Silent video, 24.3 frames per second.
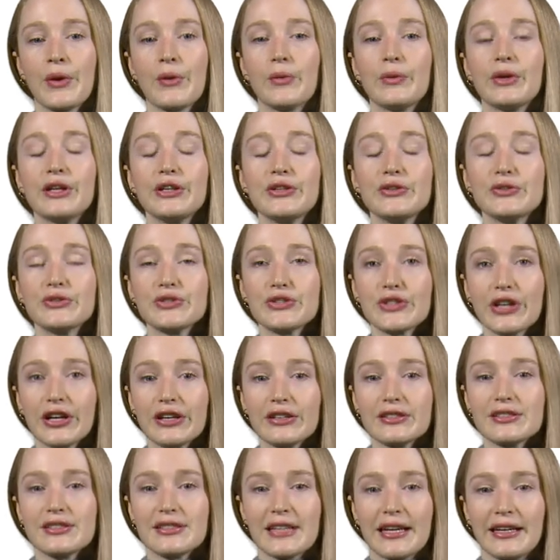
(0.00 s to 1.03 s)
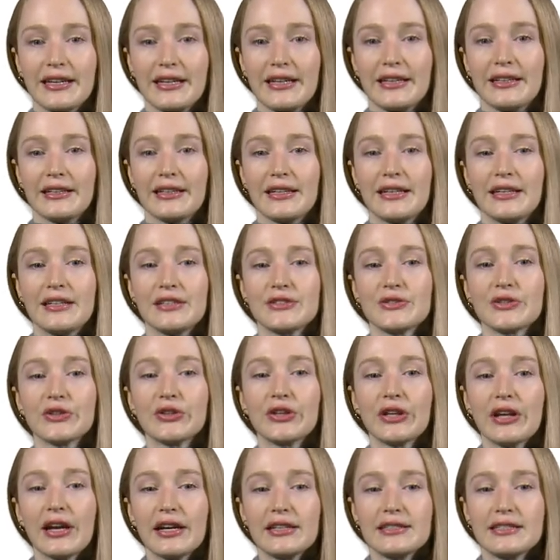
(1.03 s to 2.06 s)
When you start studying, it is a
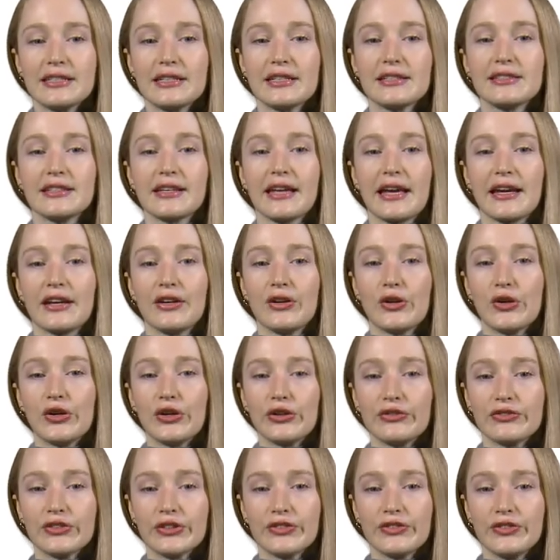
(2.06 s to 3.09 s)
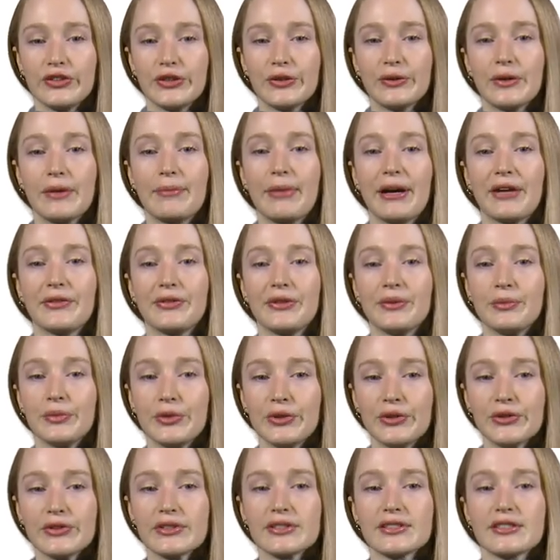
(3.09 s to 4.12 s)
good idea to get an overview about the
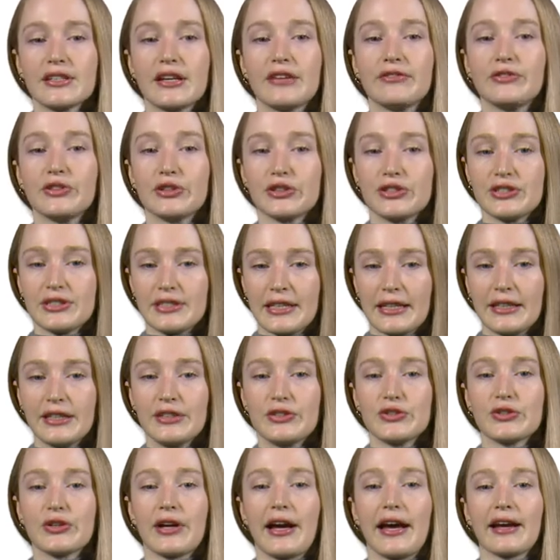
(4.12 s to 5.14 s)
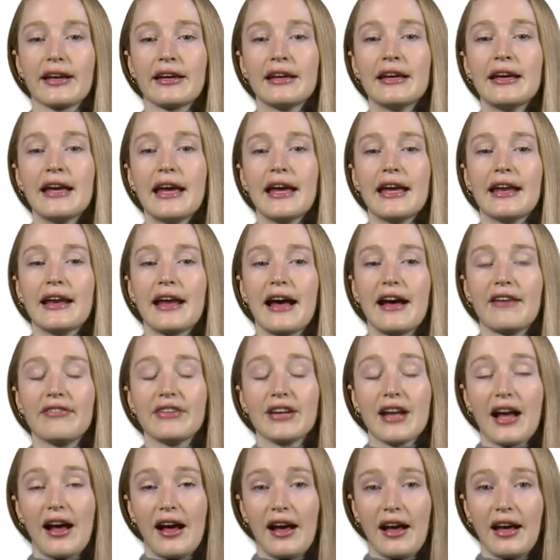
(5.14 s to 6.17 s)
MOOCs of your study track and have
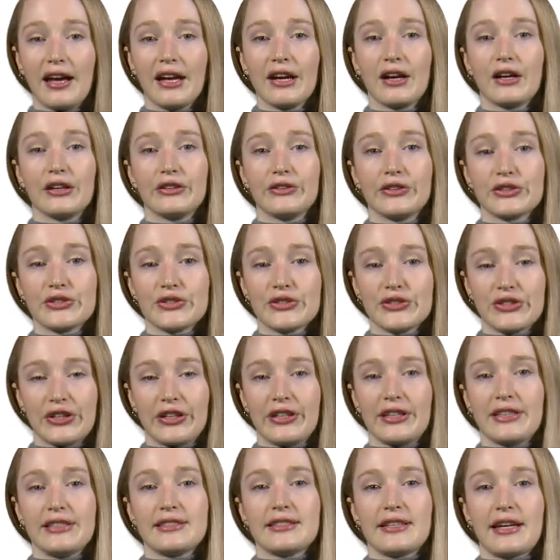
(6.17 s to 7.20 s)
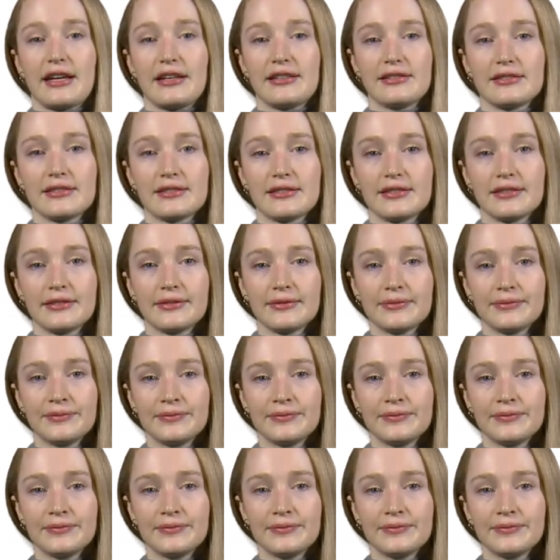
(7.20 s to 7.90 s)
an eye on their starting dates.